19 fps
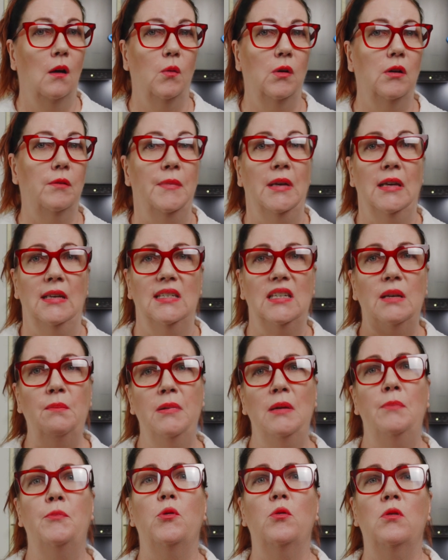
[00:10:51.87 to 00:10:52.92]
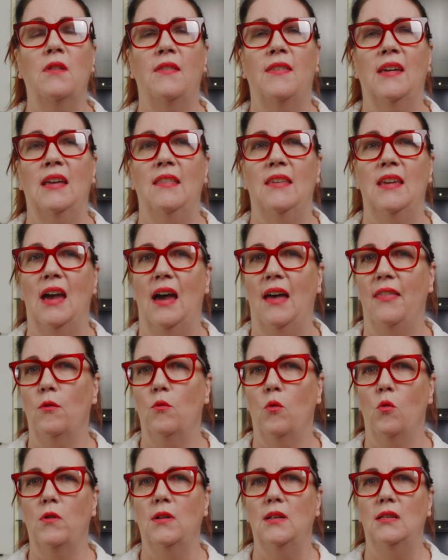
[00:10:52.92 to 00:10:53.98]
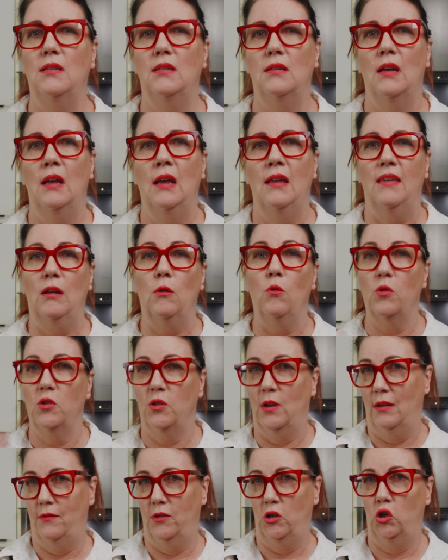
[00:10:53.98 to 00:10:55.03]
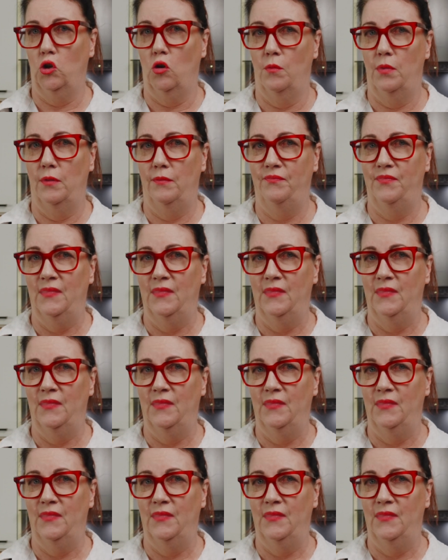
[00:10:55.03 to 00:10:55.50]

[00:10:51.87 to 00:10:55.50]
Well, simply put, they are the other organs that also have a job.